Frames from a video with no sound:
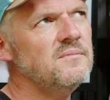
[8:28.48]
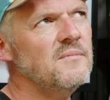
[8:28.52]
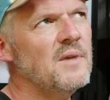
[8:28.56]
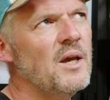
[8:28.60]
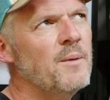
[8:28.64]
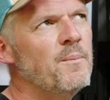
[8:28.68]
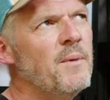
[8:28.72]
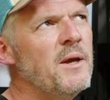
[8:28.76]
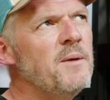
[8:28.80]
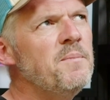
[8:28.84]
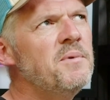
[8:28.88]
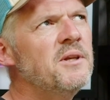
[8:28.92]

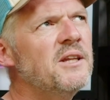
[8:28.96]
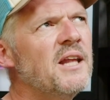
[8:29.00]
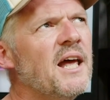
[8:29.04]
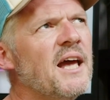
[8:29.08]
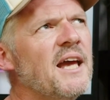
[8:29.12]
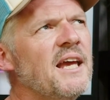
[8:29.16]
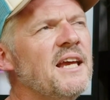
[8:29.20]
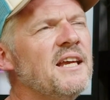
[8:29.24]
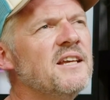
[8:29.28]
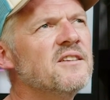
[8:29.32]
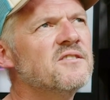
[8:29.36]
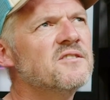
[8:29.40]
maybe
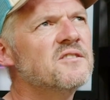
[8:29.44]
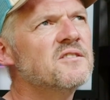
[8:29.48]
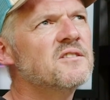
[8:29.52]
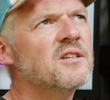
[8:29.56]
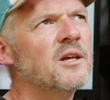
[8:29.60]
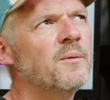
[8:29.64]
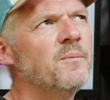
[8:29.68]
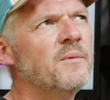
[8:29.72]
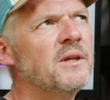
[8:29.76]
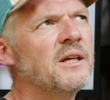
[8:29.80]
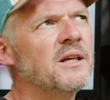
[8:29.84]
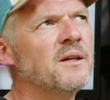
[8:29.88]
that is
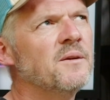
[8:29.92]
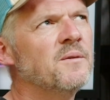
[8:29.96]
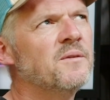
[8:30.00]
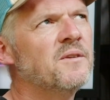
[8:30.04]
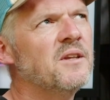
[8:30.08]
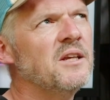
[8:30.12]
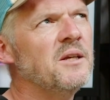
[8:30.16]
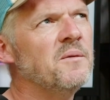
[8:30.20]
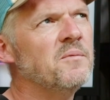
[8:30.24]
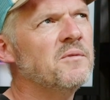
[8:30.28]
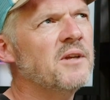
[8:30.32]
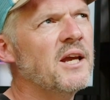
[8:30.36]
something
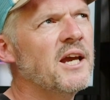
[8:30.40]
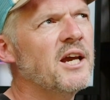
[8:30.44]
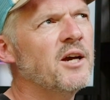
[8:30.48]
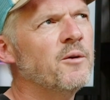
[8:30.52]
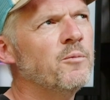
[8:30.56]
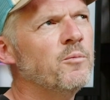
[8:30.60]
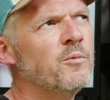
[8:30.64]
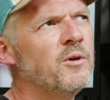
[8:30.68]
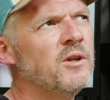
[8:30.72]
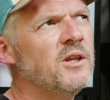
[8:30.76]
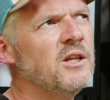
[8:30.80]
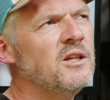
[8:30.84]
deep
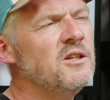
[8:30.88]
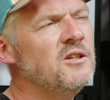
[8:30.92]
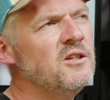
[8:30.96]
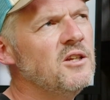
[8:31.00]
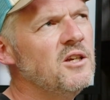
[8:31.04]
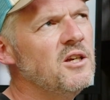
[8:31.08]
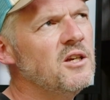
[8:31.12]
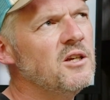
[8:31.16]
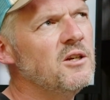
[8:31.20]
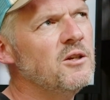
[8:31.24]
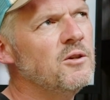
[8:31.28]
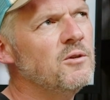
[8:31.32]
down within
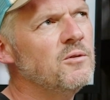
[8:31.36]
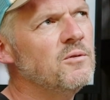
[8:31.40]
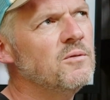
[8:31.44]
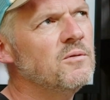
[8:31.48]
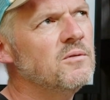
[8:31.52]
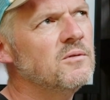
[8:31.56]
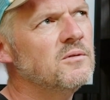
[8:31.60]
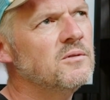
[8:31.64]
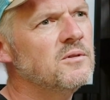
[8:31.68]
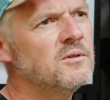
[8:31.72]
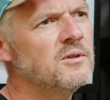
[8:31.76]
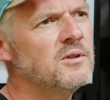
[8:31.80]
you
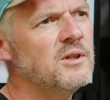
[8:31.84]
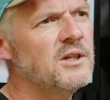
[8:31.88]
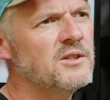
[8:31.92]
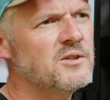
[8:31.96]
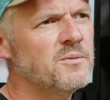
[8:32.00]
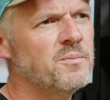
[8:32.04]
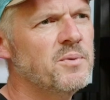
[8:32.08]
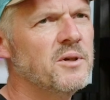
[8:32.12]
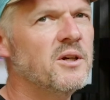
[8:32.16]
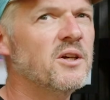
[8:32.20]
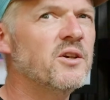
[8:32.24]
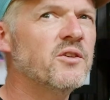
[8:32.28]
as a
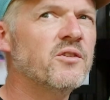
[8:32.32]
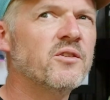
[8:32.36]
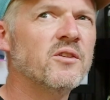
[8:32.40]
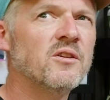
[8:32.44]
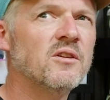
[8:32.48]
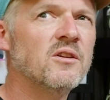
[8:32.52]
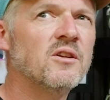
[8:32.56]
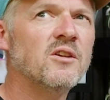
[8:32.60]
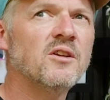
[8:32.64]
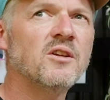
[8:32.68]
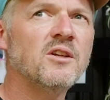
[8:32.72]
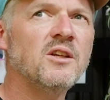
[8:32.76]

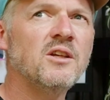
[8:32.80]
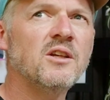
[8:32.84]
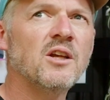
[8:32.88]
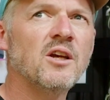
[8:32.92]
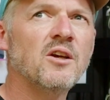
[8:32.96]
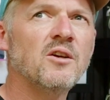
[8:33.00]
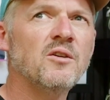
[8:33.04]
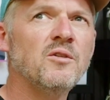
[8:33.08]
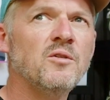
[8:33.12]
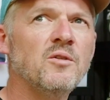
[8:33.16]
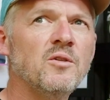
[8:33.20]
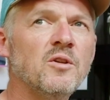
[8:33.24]
person that, you
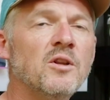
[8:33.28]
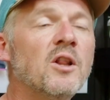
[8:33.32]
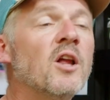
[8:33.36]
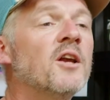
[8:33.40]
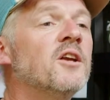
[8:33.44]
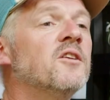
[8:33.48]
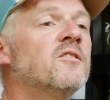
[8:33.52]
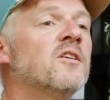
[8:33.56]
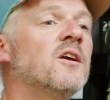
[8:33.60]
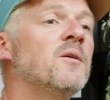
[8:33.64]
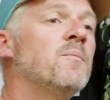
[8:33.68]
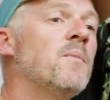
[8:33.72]
know, like
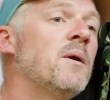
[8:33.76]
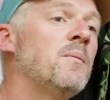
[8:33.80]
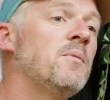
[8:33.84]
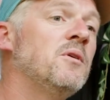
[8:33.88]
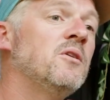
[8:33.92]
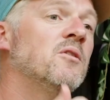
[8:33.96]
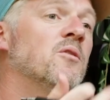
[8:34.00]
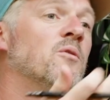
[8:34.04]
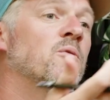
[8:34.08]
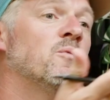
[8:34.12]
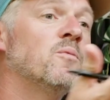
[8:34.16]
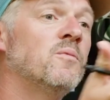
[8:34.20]
you say, maybe
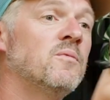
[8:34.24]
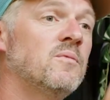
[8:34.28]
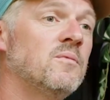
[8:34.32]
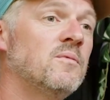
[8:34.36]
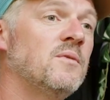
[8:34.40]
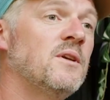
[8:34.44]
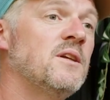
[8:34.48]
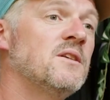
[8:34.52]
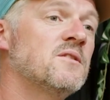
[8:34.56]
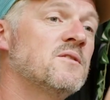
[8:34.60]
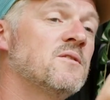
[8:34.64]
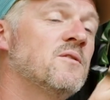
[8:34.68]
not,
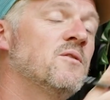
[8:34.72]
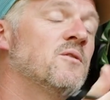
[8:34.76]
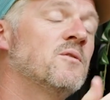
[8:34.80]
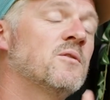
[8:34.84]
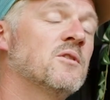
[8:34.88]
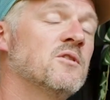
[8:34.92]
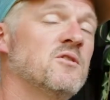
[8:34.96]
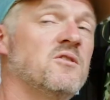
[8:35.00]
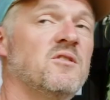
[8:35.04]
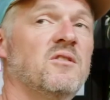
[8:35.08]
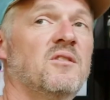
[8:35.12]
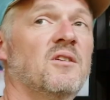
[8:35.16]
it's
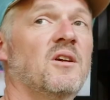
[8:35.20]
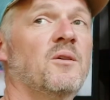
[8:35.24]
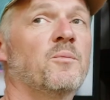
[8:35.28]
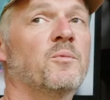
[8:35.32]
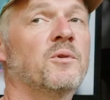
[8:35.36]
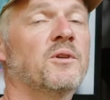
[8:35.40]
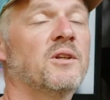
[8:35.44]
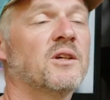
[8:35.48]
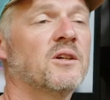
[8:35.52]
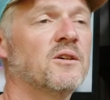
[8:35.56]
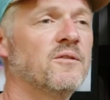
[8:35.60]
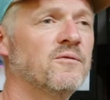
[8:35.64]
because you don't
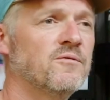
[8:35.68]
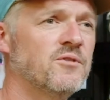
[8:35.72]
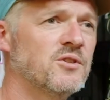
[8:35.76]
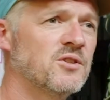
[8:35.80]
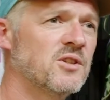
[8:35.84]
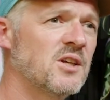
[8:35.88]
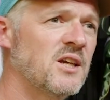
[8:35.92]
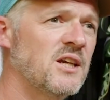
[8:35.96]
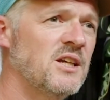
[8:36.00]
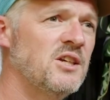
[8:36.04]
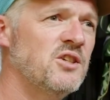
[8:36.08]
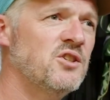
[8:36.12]
want the
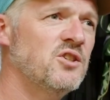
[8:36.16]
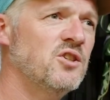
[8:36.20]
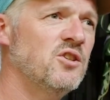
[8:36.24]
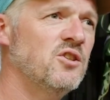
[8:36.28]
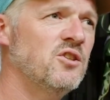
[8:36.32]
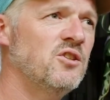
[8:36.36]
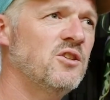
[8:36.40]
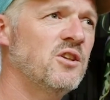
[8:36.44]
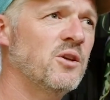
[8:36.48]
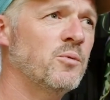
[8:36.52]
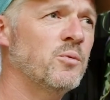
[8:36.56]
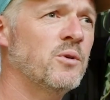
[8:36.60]
confrontation,
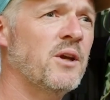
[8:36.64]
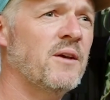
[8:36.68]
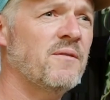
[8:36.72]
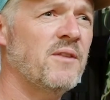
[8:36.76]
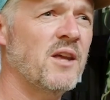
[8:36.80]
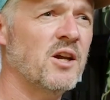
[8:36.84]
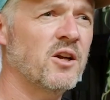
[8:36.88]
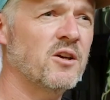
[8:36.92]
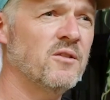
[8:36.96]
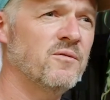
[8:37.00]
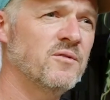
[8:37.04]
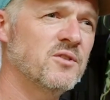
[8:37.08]
you don't want to have
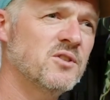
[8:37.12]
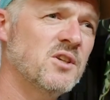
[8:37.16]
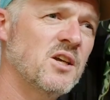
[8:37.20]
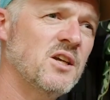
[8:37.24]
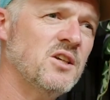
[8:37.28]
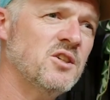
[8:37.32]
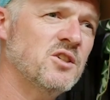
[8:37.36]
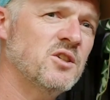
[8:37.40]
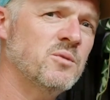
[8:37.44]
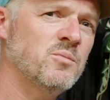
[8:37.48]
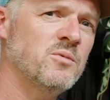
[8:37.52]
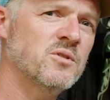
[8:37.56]
that
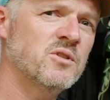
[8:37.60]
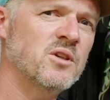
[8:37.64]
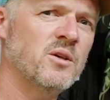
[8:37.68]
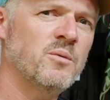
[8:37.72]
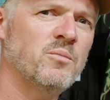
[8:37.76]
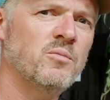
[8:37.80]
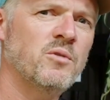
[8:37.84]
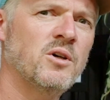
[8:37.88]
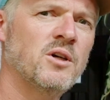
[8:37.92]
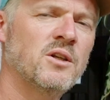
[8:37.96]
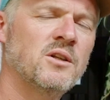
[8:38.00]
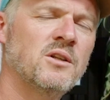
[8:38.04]
conversation with
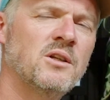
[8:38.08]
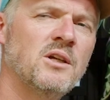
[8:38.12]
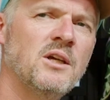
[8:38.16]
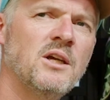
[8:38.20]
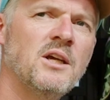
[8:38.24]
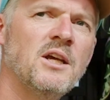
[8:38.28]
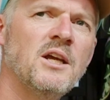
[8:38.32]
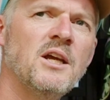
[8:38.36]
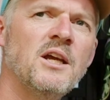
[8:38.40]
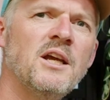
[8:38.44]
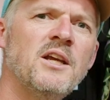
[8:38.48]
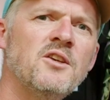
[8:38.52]
someone.
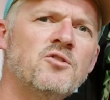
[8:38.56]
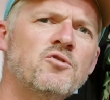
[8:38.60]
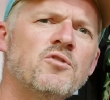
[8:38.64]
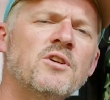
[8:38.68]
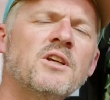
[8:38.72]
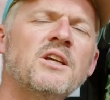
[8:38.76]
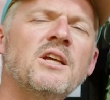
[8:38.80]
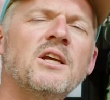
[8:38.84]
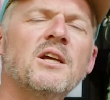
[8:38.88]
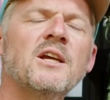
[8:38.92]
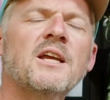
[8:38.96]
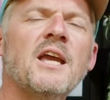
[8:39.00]
It's
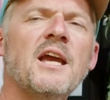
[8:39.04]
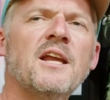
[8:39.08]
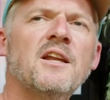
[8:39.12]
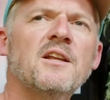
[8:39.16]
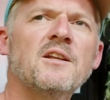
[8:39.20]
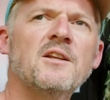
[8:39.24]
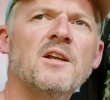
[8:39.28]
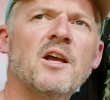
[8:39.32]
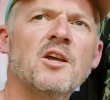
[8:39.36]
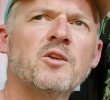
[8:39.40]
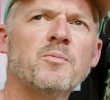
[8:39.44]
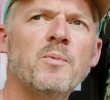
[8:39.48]
tricky,
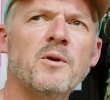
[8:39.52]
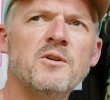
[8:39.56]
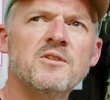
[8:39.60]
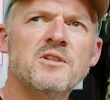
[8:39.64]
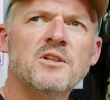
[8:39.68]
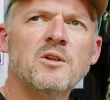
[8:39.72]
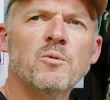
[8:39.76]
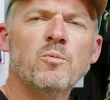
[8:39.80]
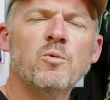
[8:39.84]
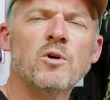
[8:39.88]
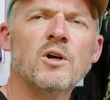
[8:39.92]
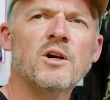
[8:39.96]
again, I suppose,
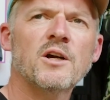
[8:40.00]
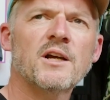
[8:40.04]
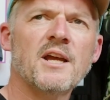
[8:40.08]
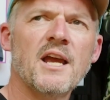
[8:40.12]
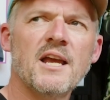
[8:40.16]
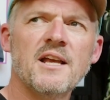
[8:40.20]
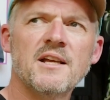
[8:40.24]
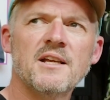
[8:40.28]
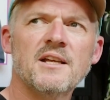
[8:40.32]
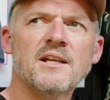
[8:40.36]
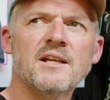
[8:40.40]
in a work